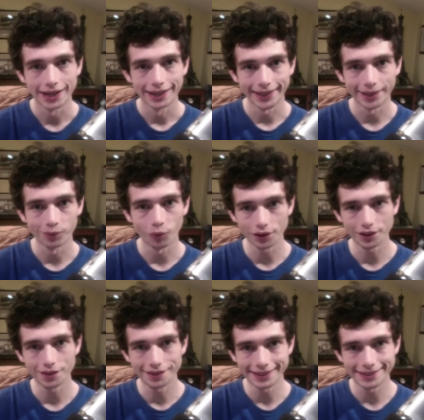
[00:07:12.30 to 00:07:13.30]
then one
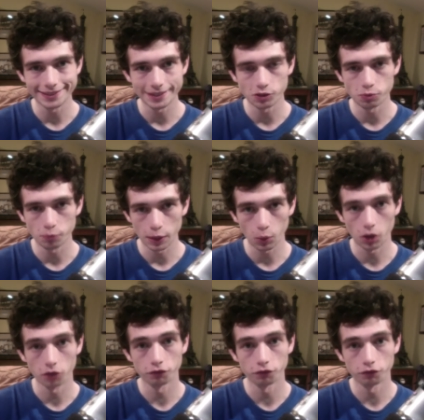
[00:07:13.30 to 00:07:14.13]
of the things that you may want